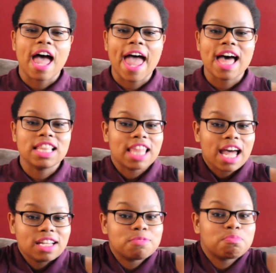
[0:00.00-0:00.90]
And
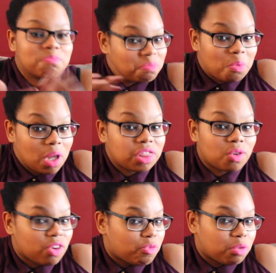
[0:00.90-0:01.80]
that is what the
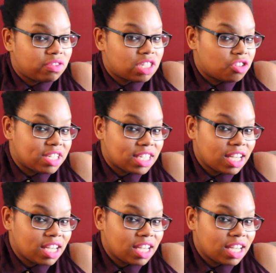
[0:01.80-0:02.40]
Grief Brief series